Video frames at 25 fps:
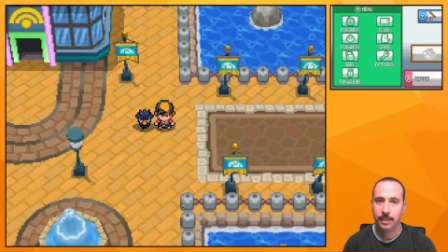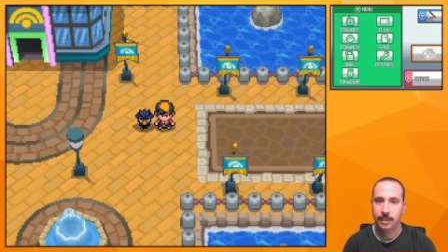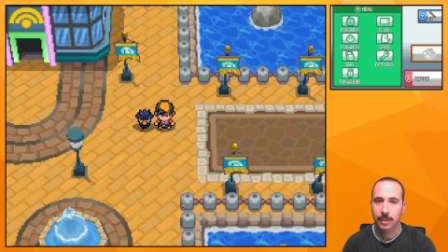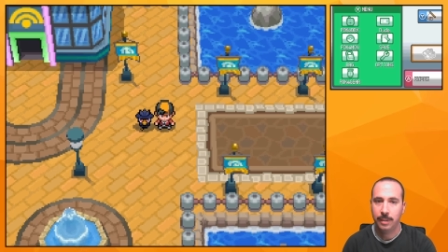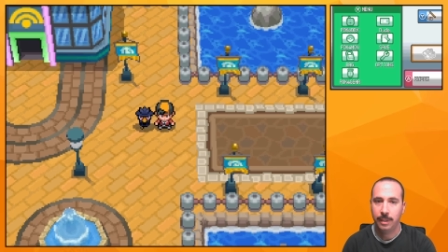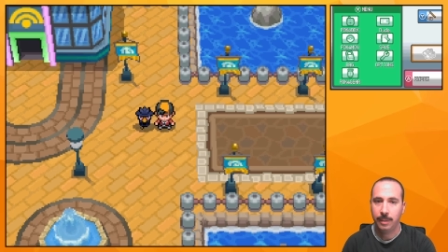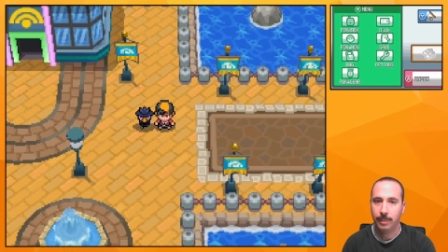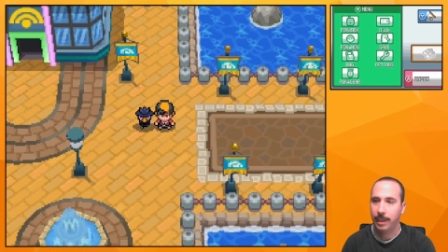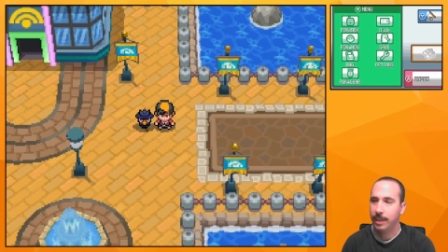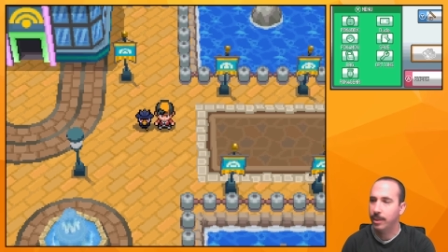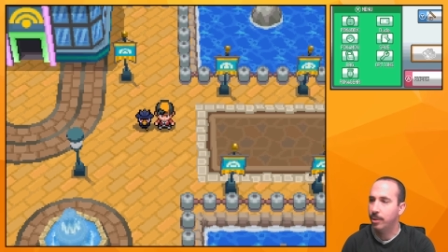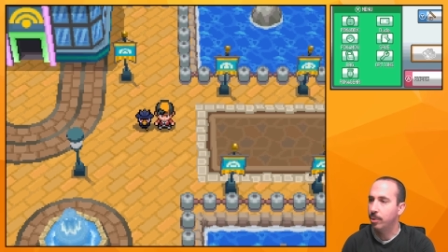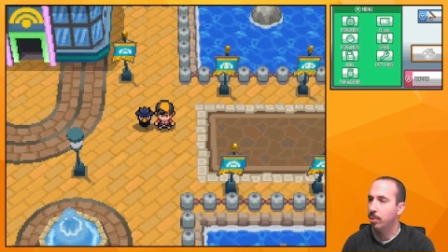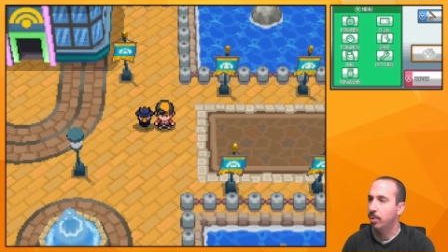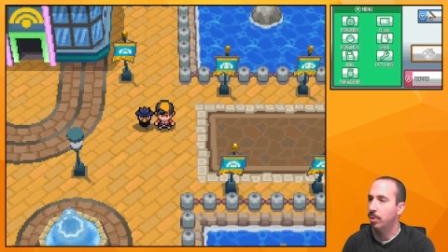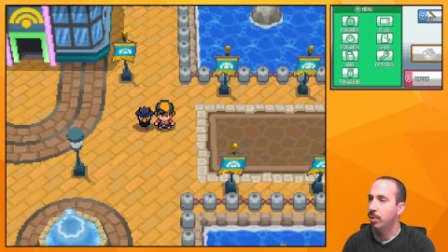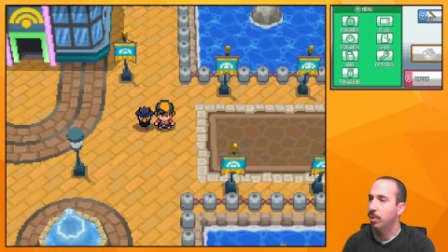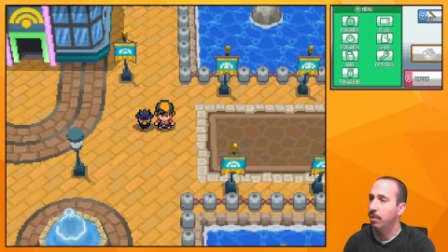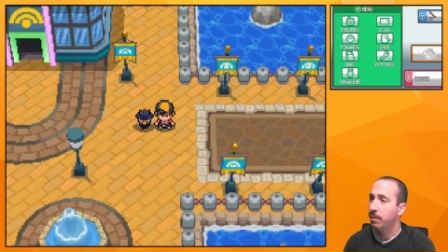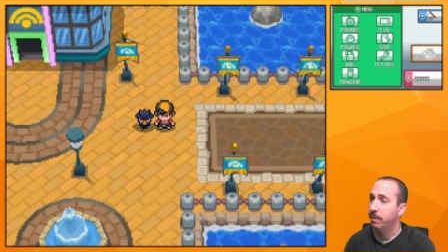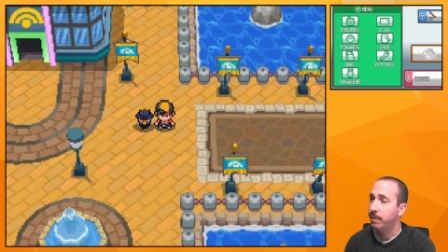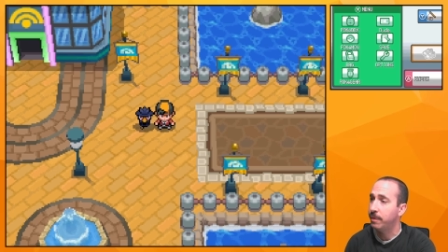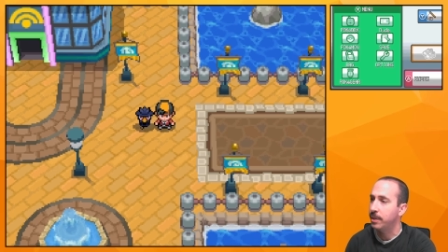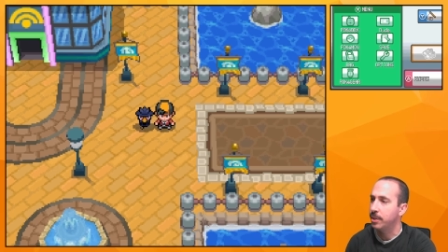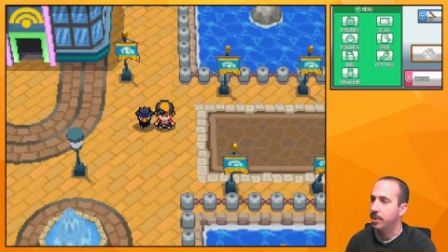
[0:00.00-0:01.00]
I might do a little
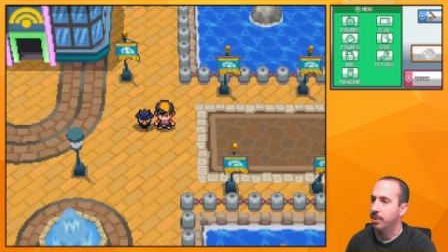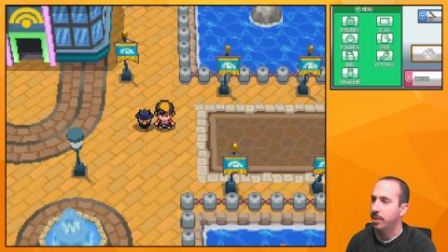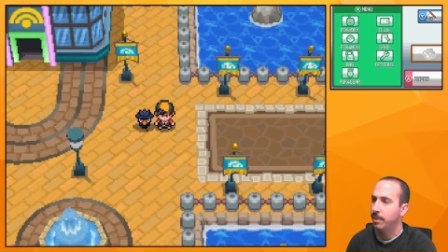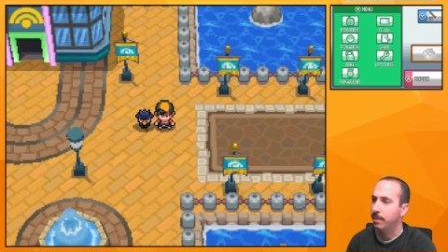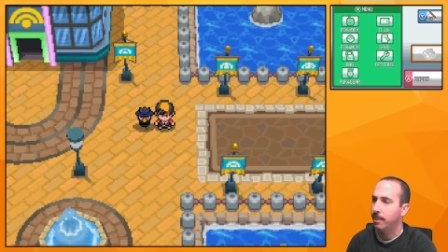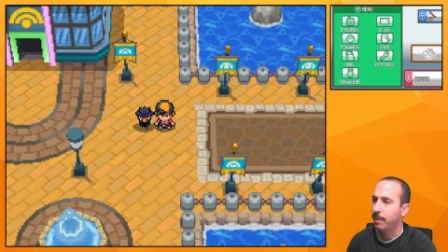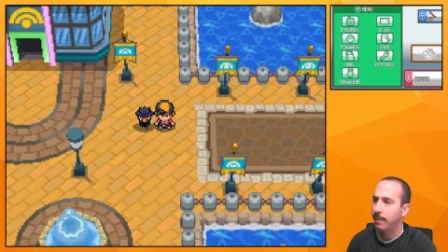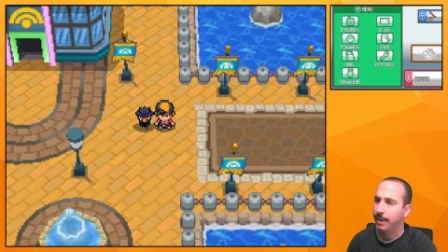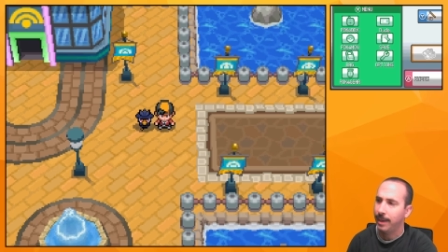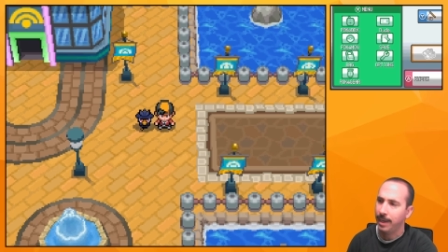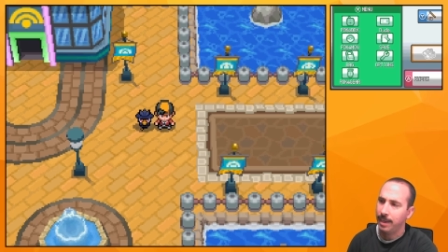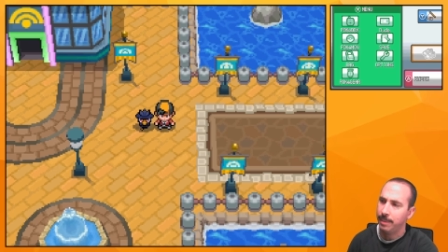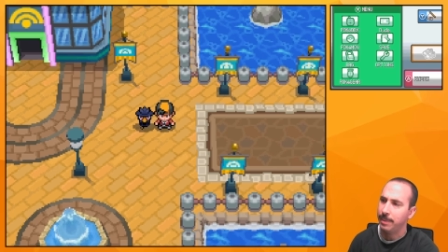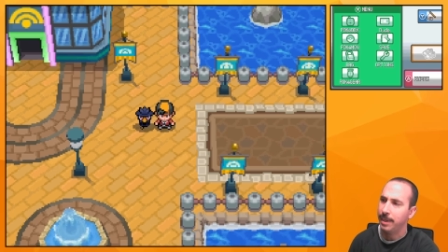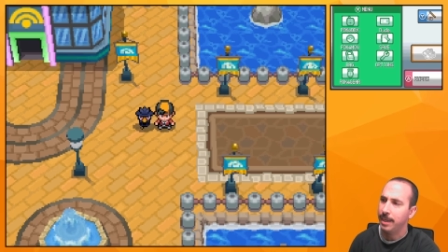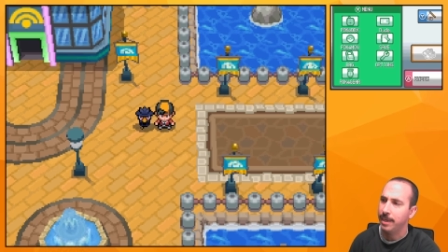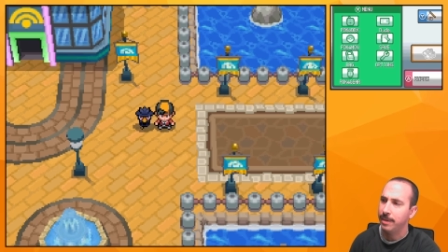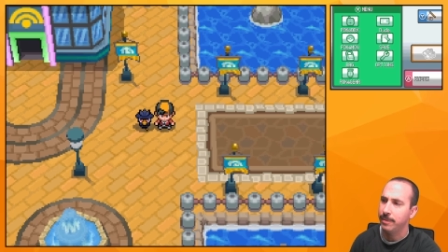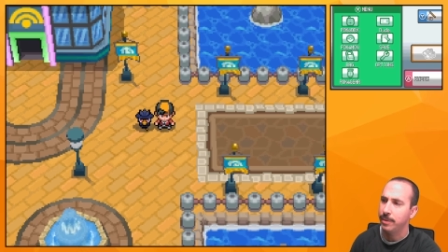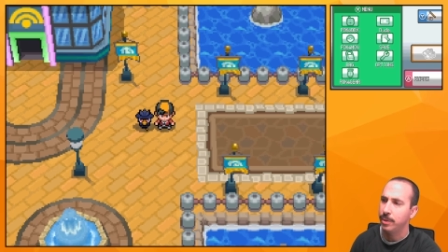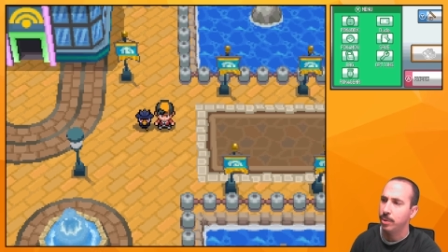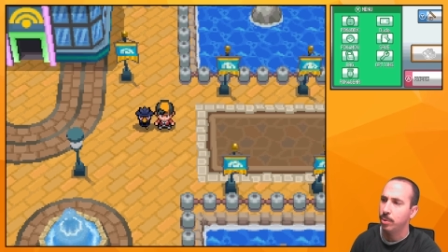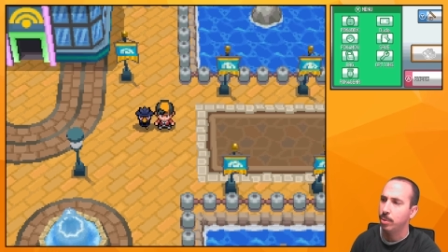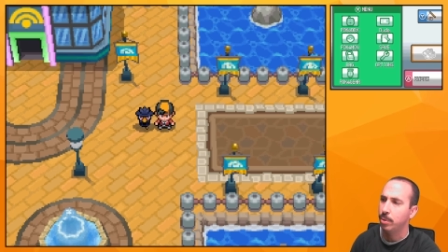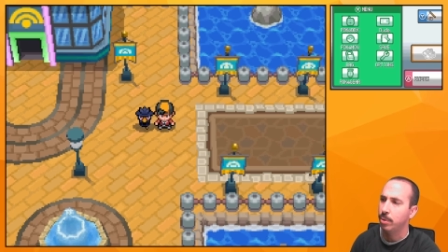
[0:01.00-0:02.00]
fishing. I might
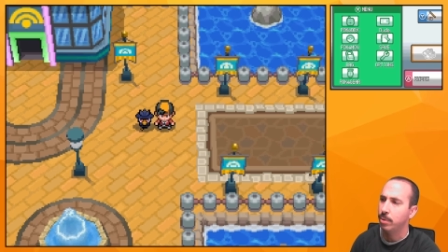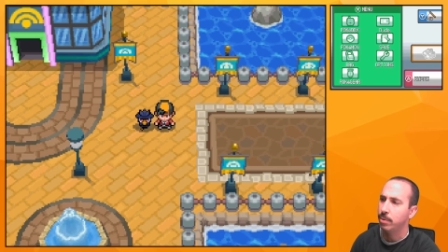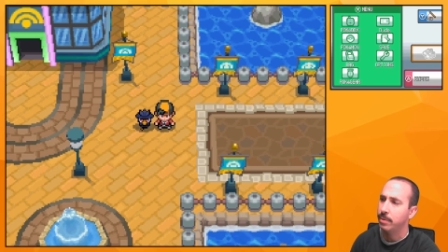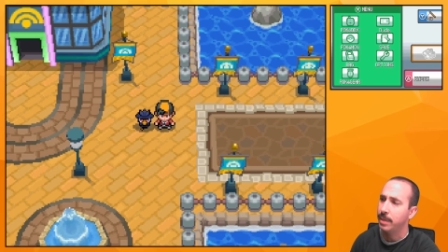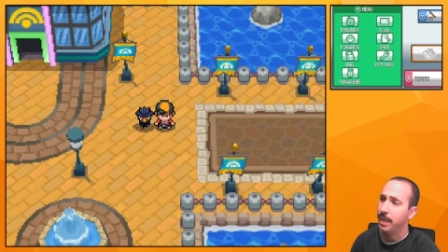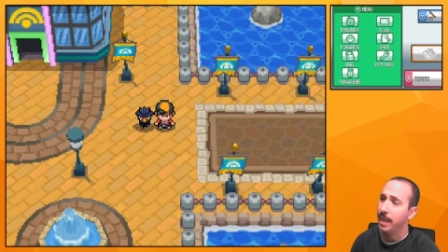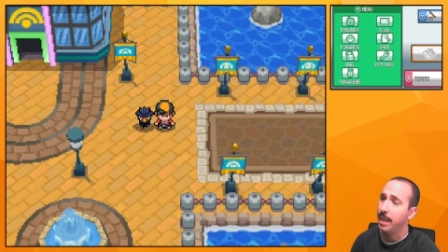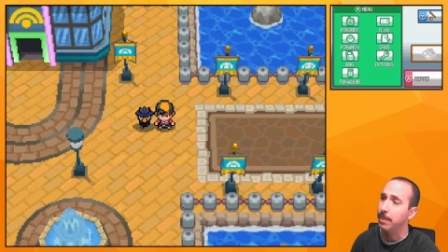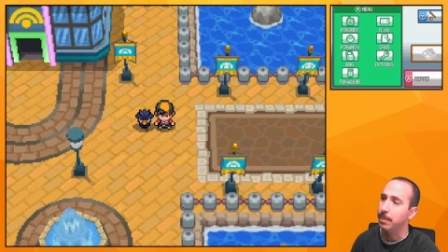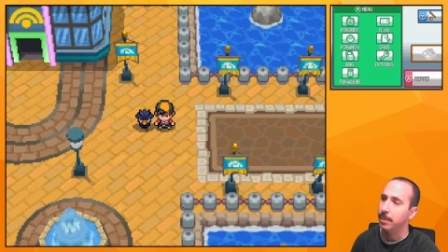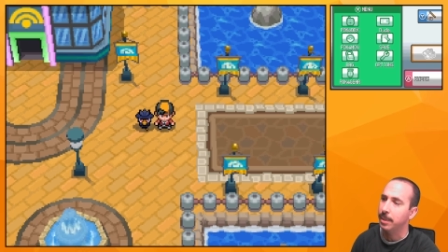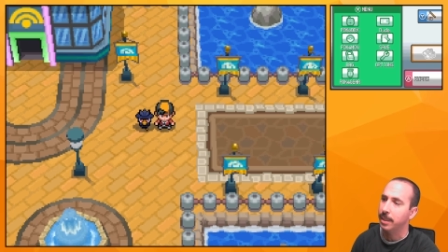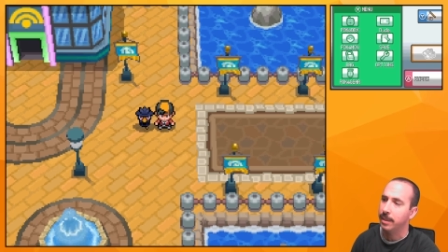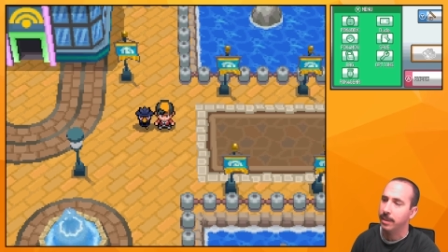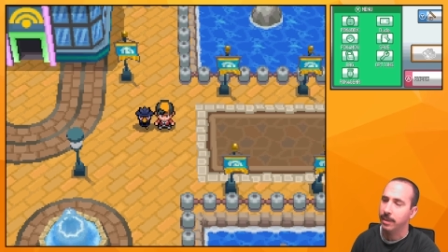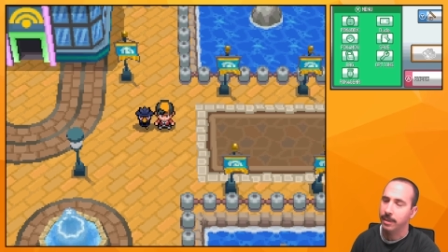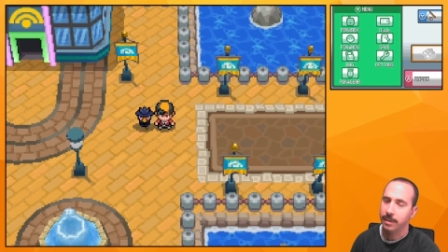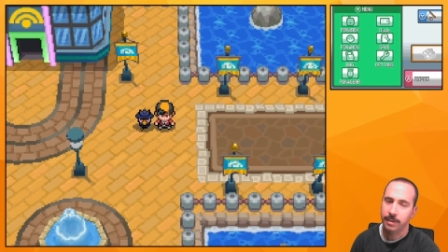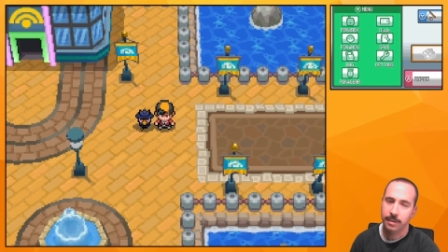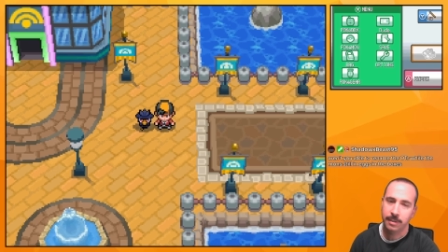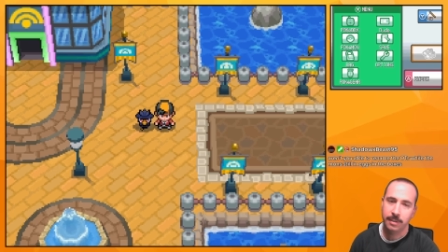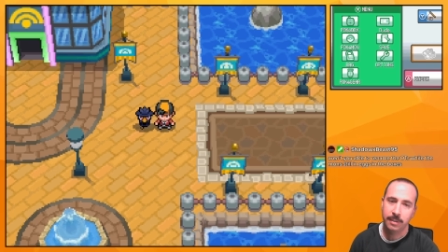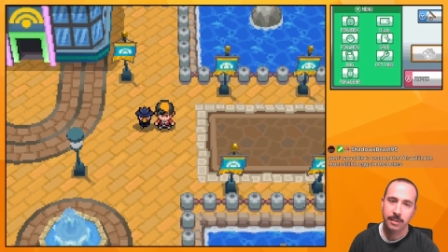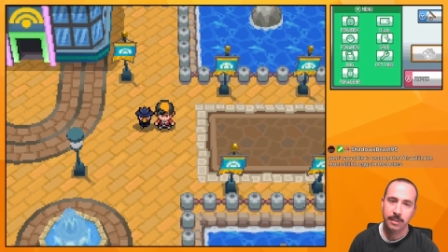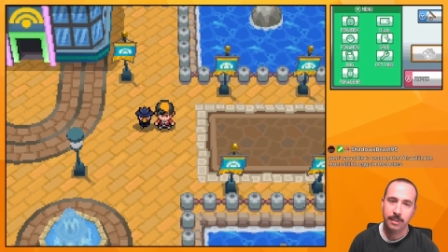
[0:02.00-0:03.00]
even do a little gambling here